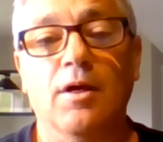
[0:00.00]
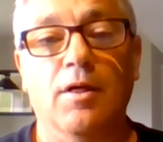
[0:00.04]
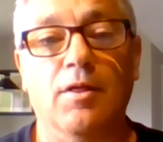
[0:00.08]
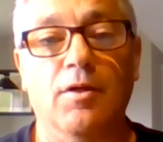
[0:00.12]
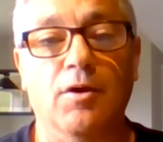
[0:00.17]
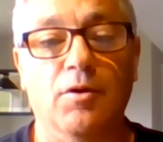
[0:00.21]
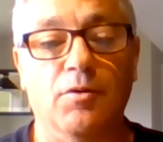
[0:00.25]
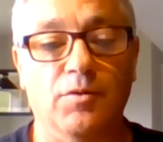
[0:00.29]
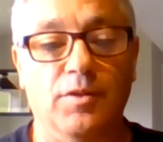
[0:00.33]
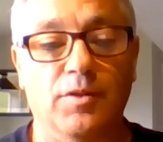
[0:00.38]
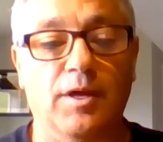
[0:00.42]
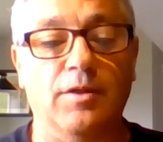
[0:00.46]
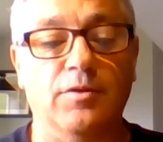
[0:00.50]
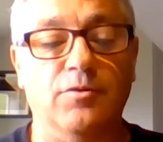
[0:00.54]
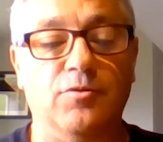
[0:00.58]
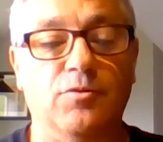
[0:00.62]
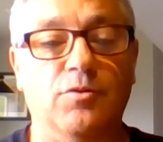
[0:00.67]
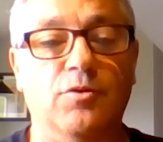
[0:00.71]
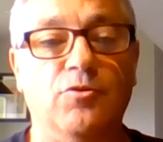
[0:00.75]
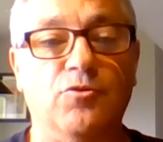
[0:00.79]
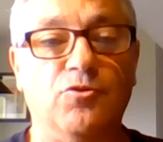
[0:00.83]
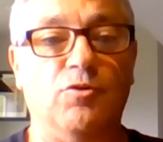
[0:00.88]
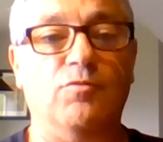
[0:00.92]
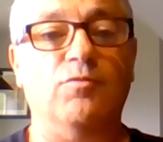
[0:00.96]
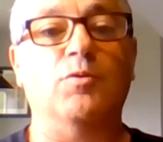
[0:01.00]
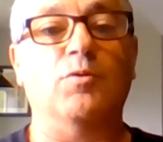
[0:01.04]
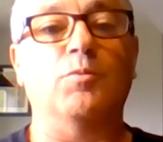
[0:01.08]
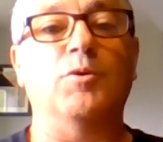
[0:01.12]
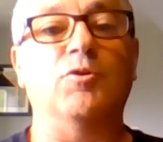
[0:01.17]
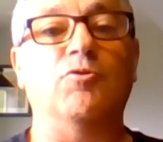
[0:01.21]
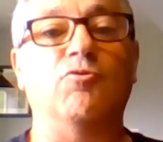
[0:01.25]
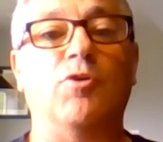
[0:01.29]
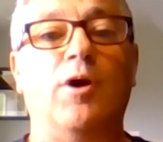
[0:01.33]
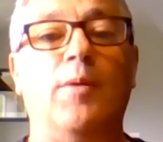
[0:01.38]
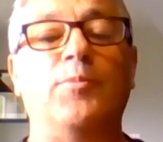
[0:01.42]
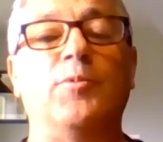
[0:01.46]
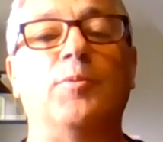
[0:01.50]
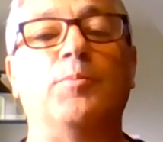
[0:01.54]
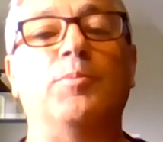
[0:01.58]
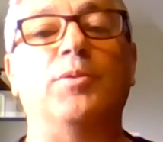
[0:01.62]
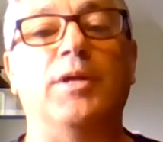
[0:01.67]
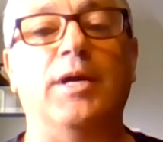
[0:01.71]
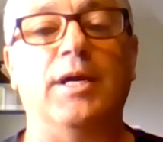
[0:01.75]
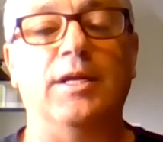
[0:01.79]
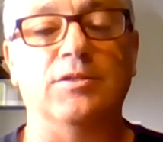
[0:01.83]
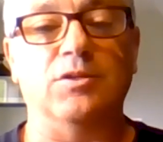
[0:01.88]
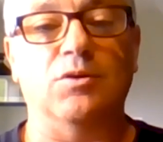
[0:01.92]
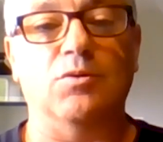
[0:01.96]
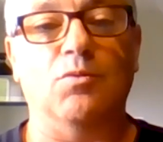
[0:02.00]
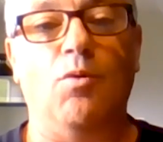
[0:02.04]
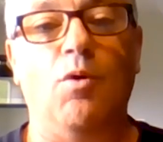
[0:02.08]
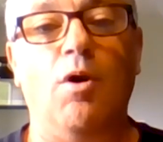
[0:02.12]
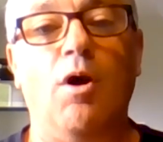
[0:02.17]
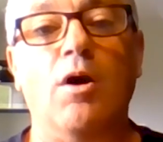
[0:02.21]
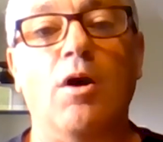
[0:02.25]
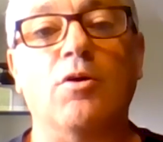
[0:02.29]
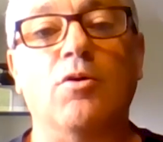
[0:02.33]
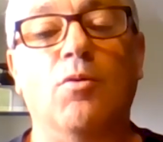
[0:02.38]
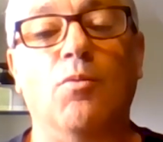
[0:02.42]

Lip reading: as the server would drop the plates and walk